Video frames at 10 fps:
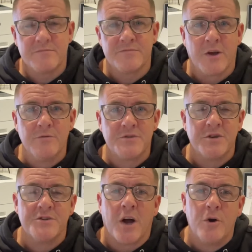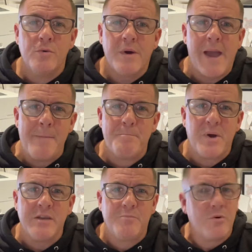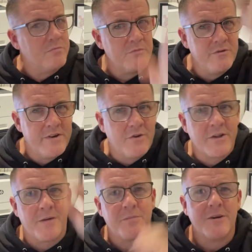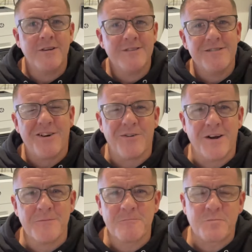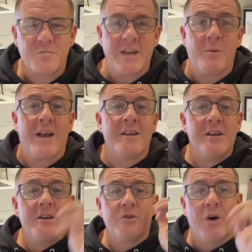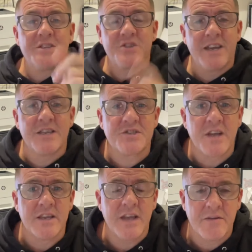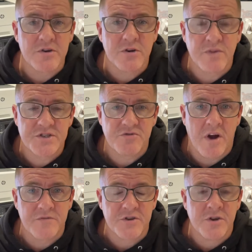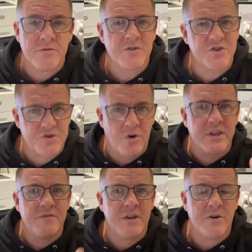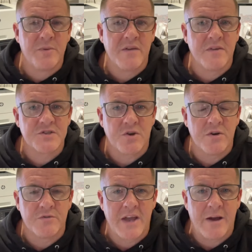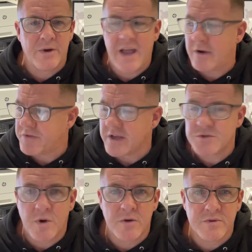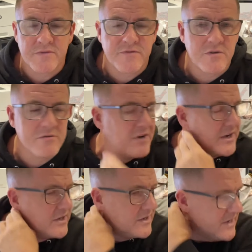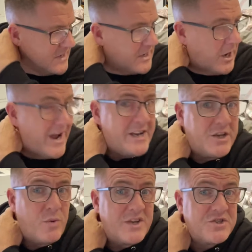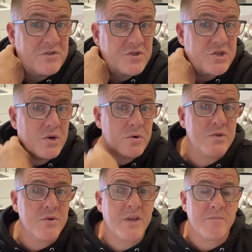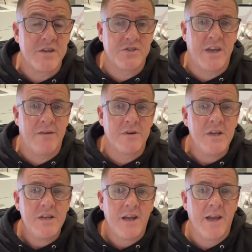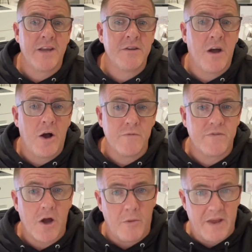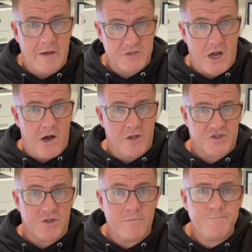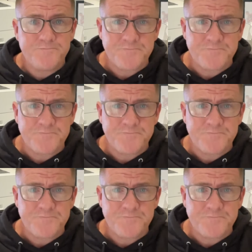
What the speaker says: Those that know, people, moving on up. All right. Anyway, guys, take it steady. Have a good rest of your afternoon. I just thought I'd give you a little bit of insight on how things work with a thorough grading. Any questions at all, do give me a shout, and hopefully I'll be able to answer them